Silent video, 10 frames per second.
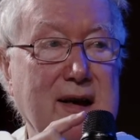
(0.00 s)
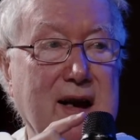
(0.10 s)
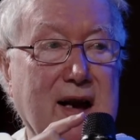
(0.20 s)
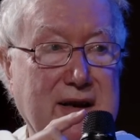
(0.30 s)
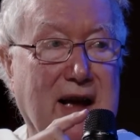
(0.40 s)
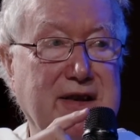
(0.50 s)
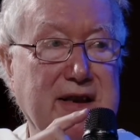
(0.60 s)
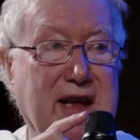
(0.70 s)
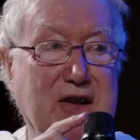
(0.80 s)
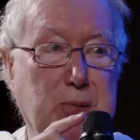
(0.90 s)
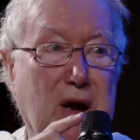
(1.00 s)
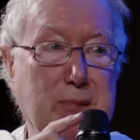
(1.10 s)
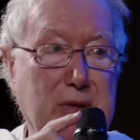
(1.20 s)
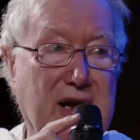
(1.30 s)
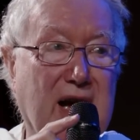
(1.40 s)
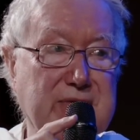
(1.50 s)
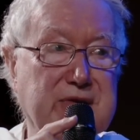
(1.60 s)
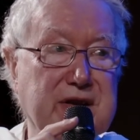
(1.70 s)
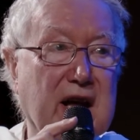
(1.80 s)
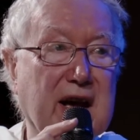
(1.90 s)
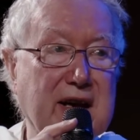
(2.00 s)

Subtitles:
And I think that's why I'm alive today.